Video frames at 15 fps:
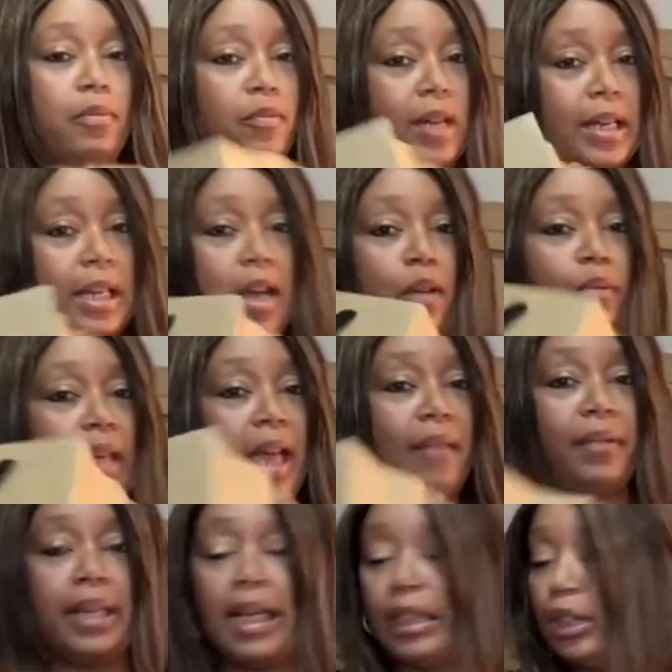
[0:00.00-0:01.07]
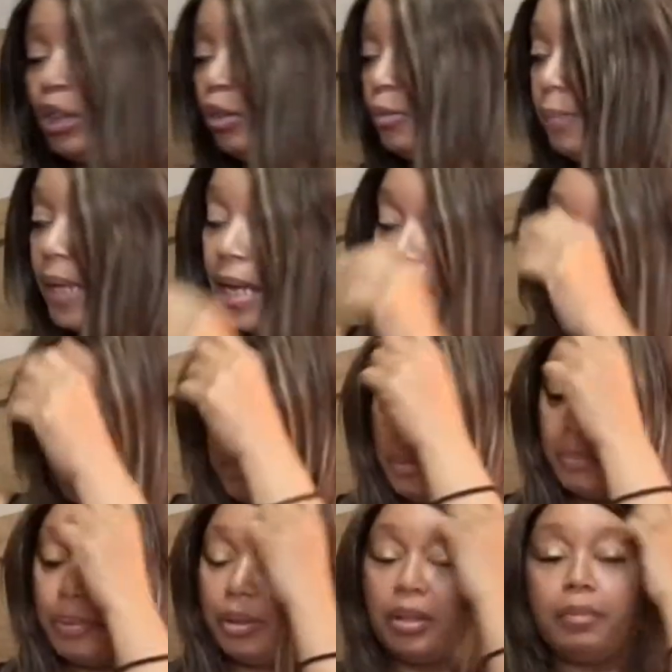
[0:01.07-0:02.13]
Right now we have a nice little
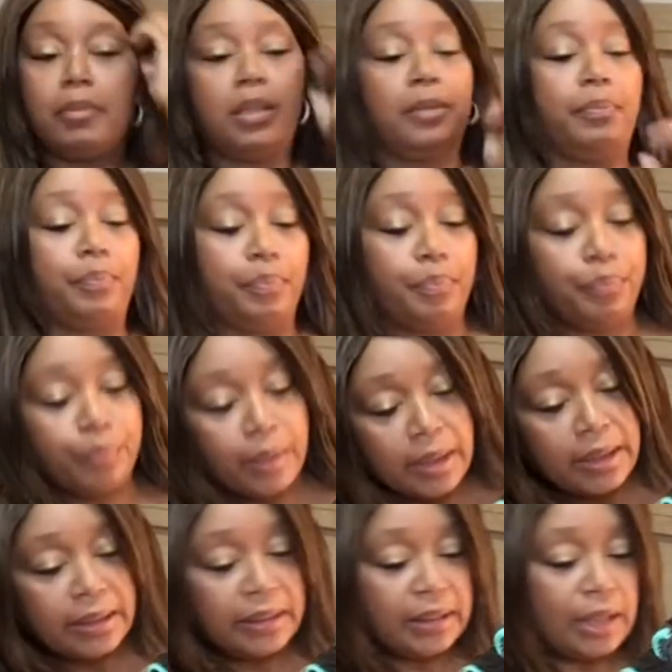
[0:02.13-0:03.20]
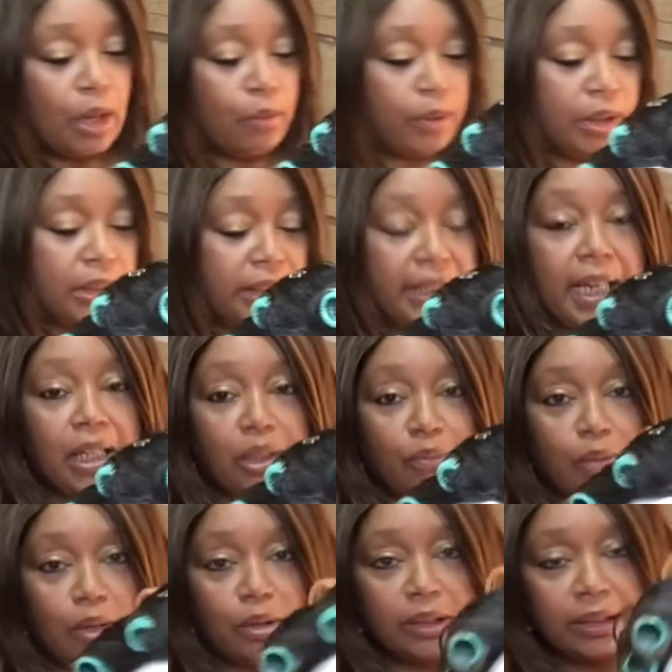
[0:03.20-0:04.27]
bag I'm gonna put them in. So we're gonna
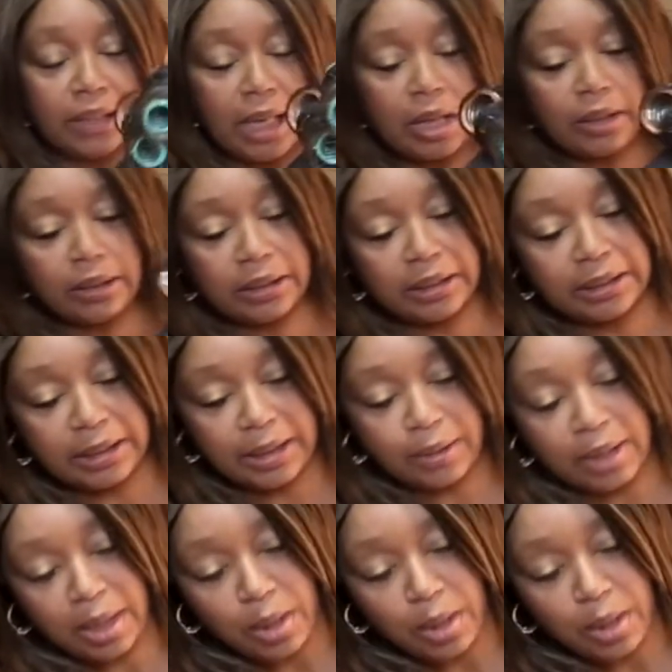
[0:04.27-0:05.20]
take the rollers out and